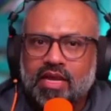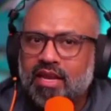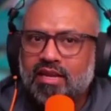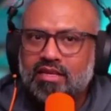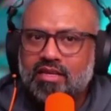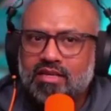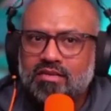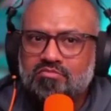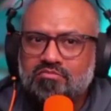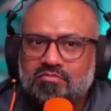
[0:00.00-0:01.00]
Again,
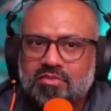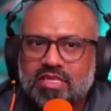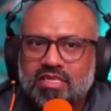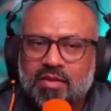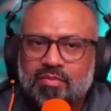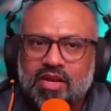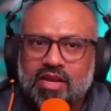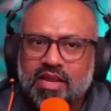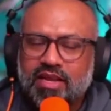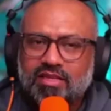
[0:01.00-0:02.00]
same
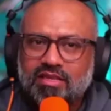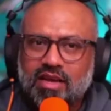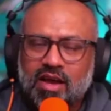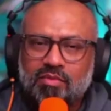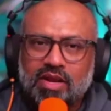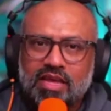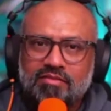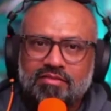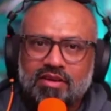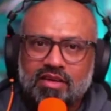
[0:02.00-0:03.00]
techniques, I
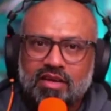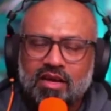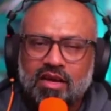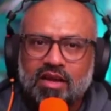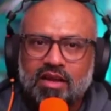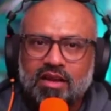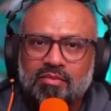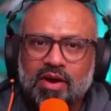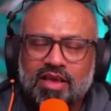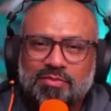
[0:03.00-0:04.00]
believe.
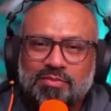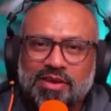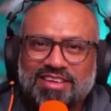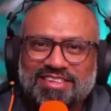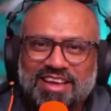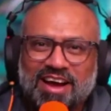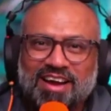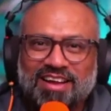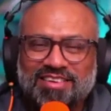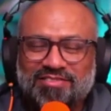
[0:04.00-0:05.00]
In my experience,
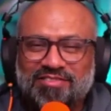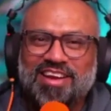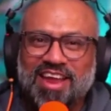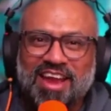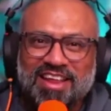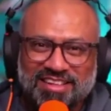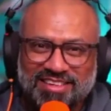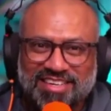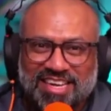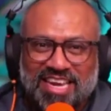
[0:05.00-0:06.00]
I can't find any
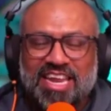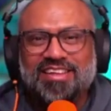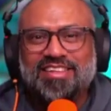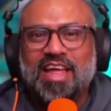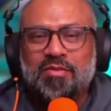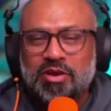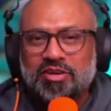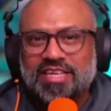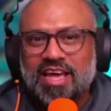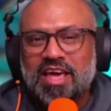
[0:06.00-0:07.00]
other techniques than
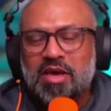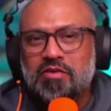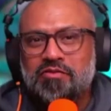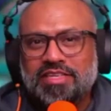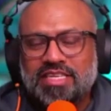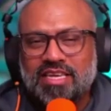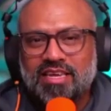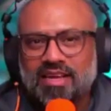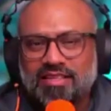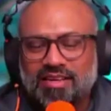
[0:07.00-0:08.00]
because if you
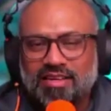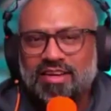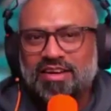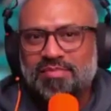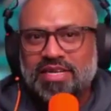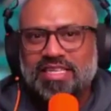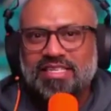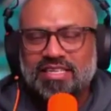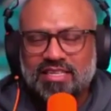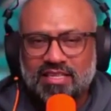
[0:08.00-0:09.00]
see the other
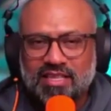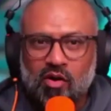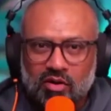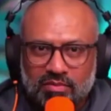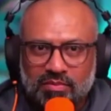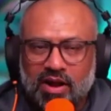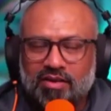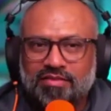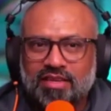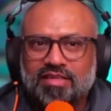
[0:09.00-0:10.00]
competencies, they're all
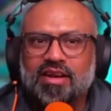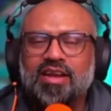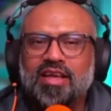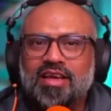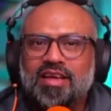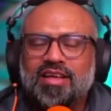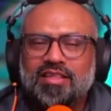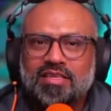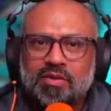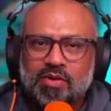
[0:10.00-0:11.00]
part of this, right?
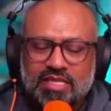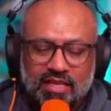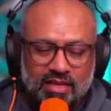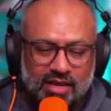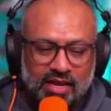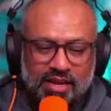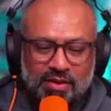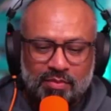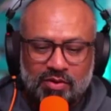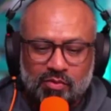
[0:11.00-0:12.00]
This is why I said the
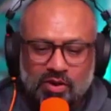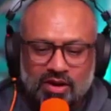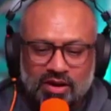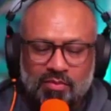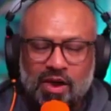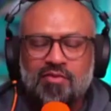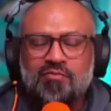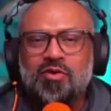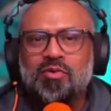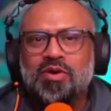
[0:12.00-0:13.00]
agreement one, in my
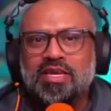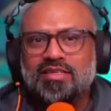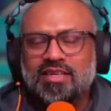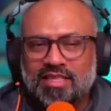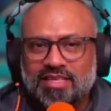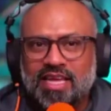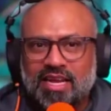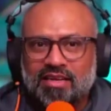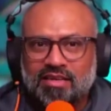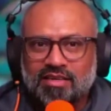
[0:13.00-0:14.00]
view, is in the
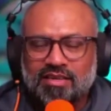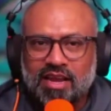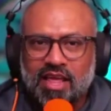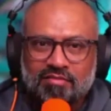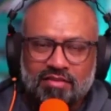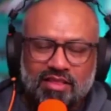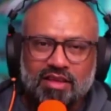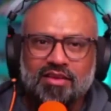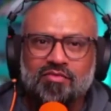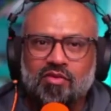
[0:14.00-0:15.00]
center and
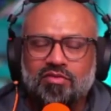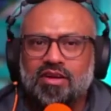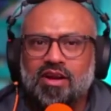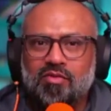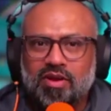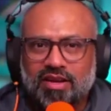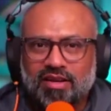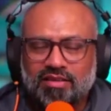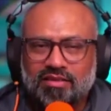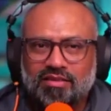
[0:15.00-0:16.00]
everything revolves around
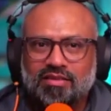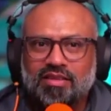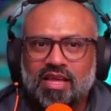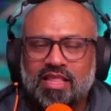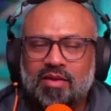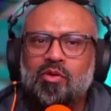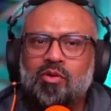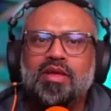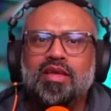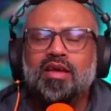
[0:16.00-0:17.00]
it. And then
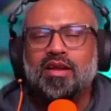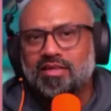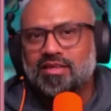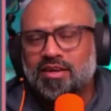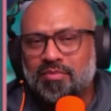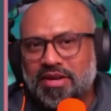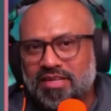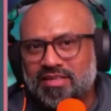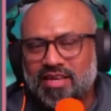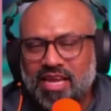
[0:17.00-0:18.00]
probably another
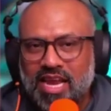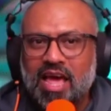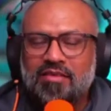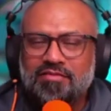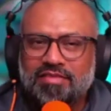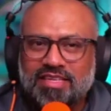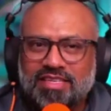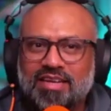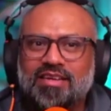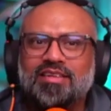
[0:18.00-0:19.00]
competency can have the
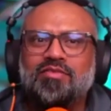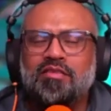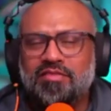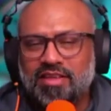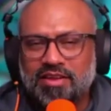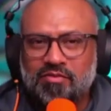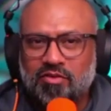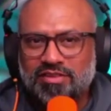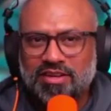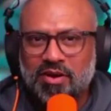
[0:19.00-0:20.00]
center as well, and everything
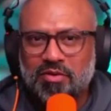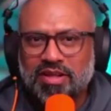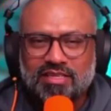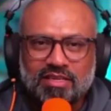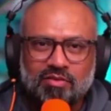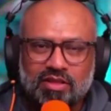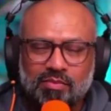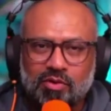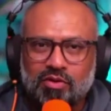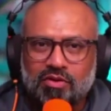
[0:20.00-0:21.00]
revolves around it. This is why
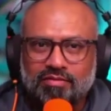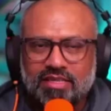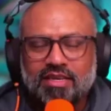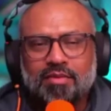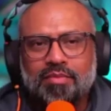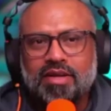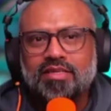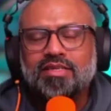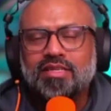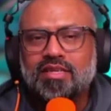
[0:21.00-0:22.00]
the beauty of these
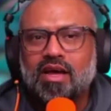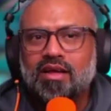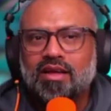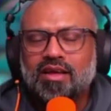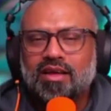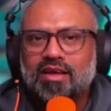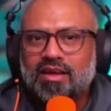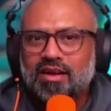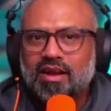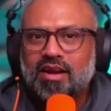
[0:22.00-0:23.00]
competencies are,
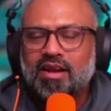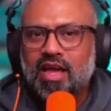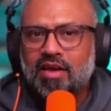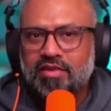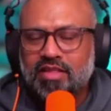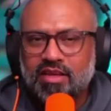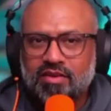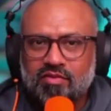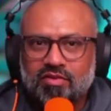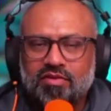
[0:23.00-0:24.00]
right?
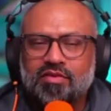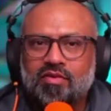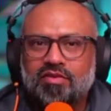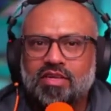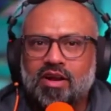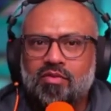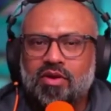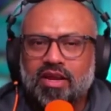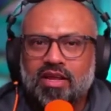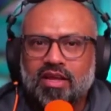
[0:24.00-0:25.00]
Everything revolves
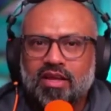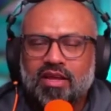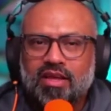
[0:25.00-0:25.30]
around it.